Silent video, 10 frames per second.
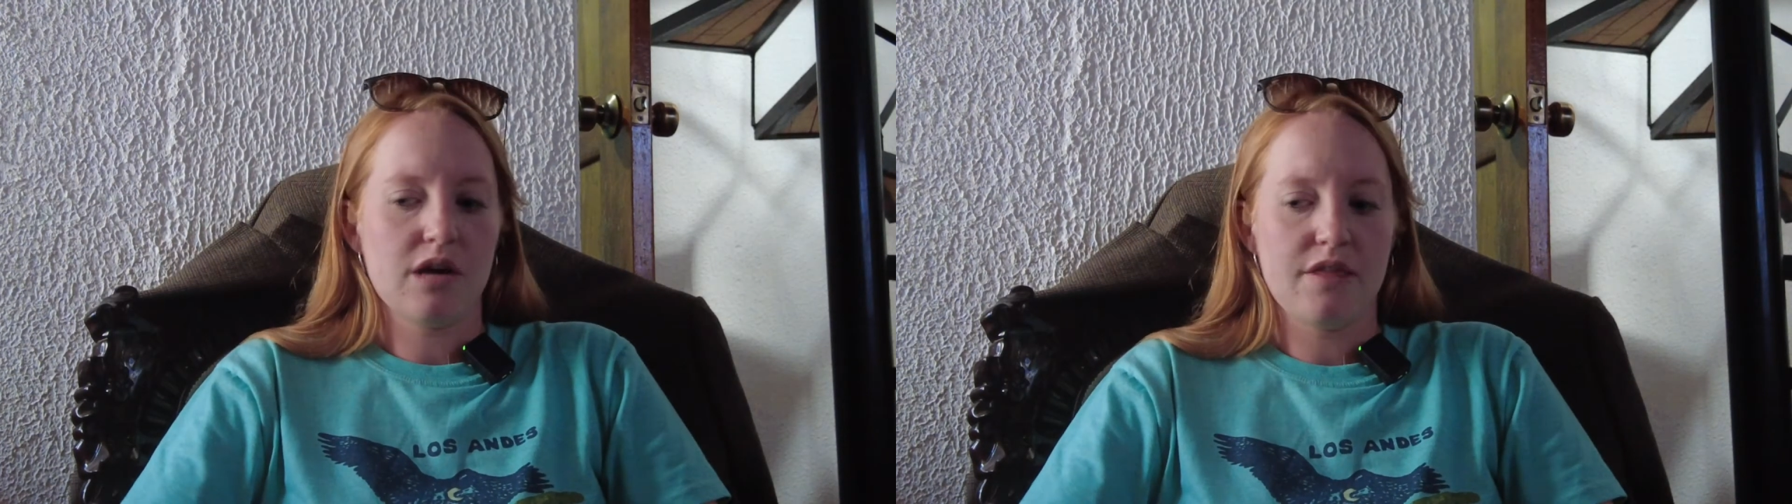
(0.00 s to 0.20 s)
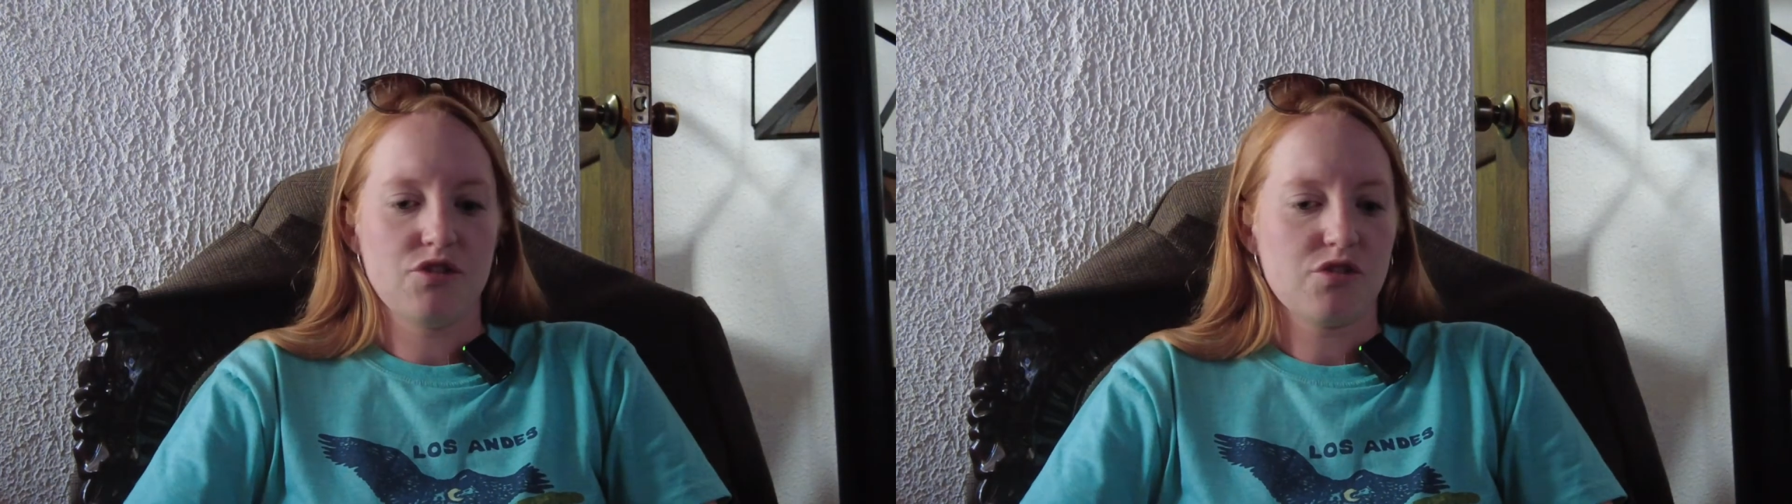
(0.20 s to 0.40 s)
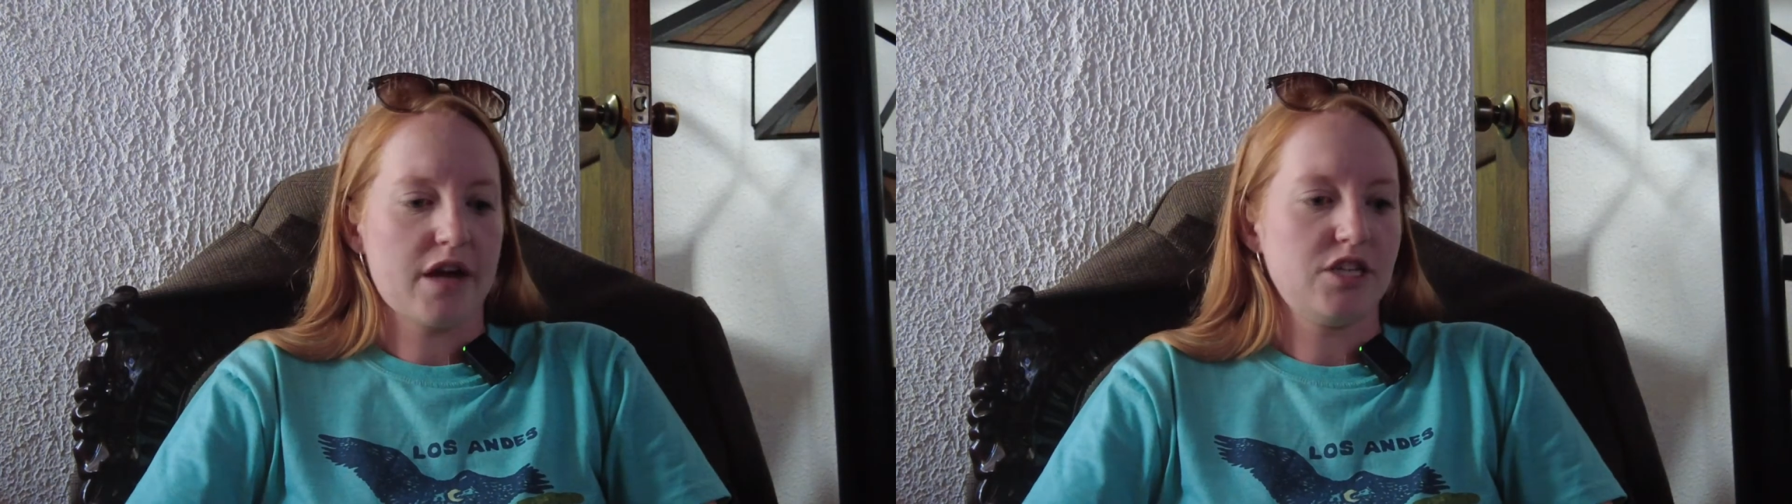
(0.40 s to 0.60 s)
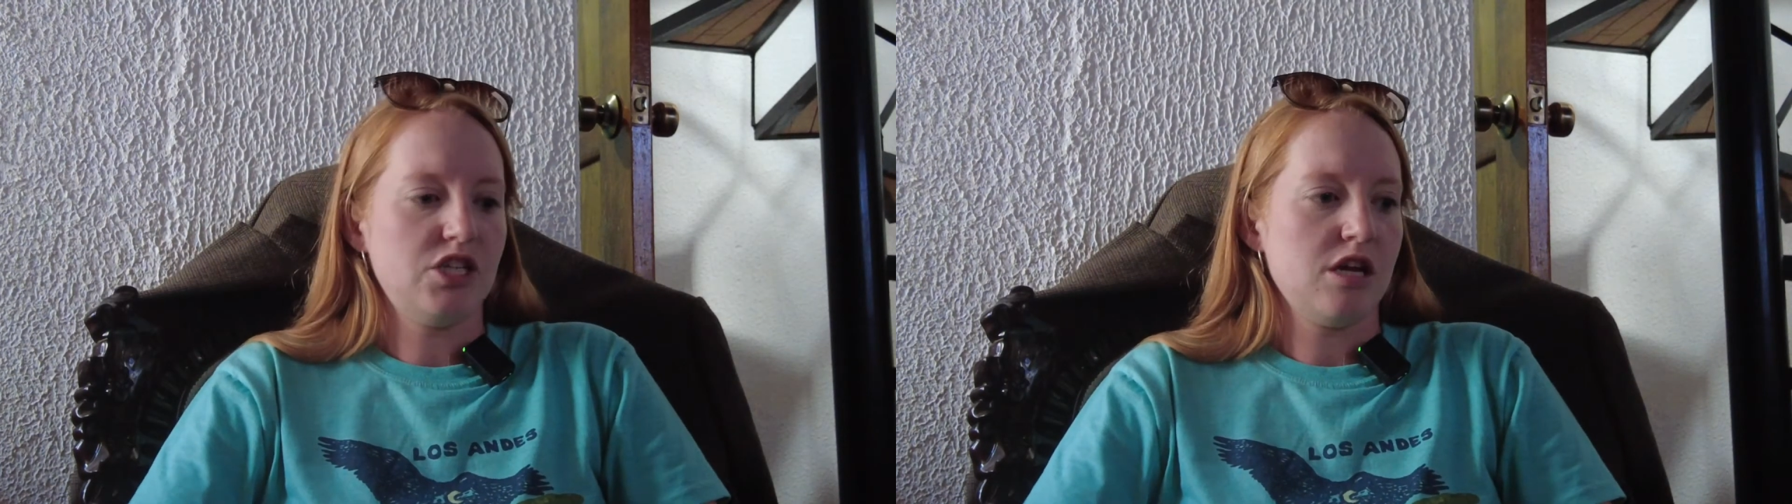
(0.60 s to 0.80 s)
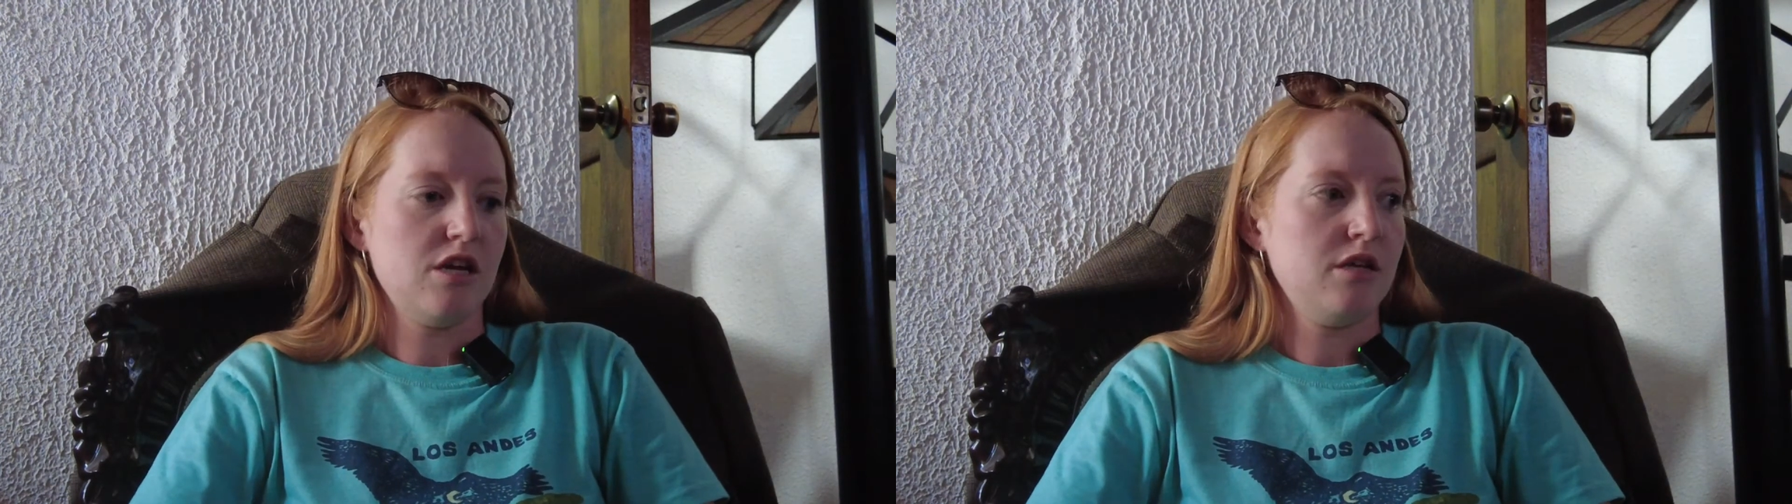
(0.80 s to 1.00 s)
guy the
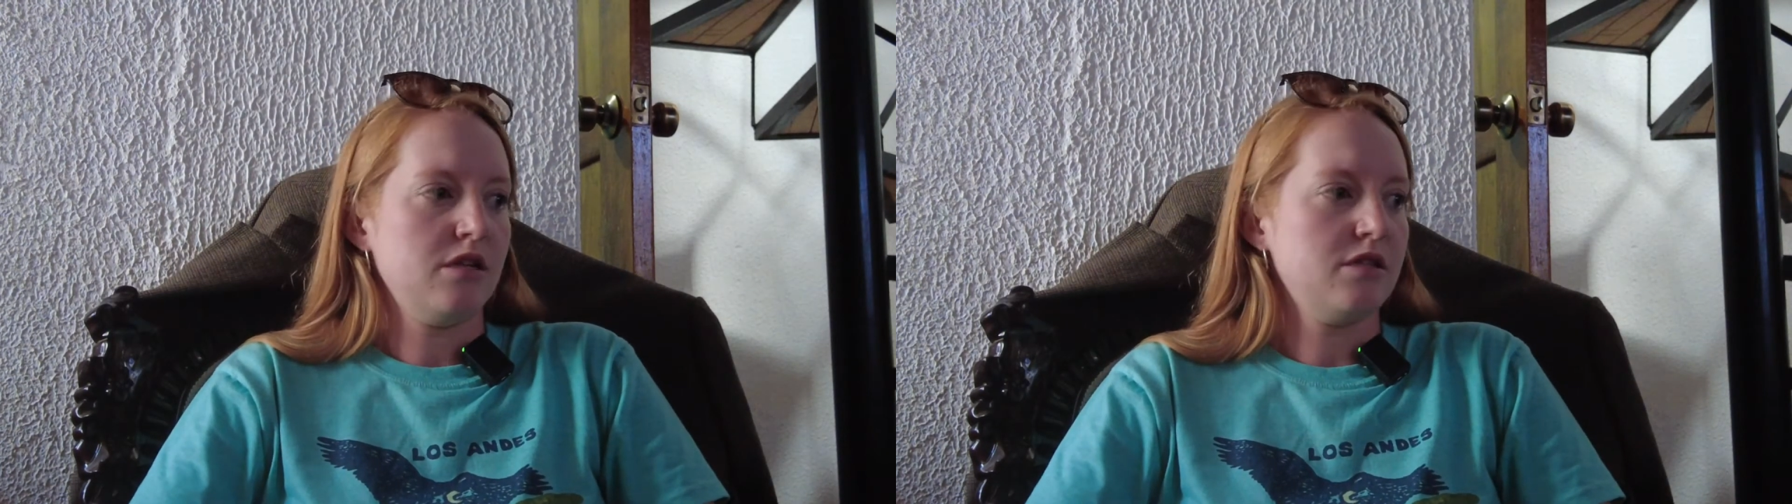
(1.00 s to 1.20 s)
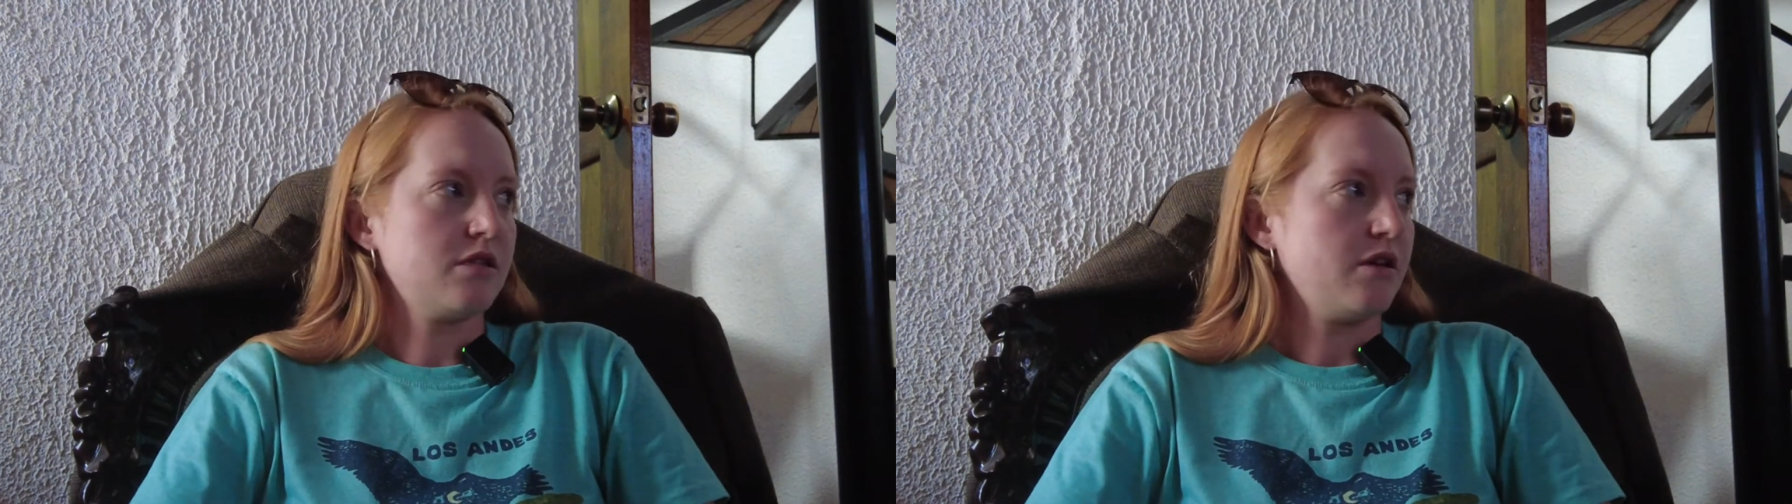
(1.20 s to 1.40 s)
directions,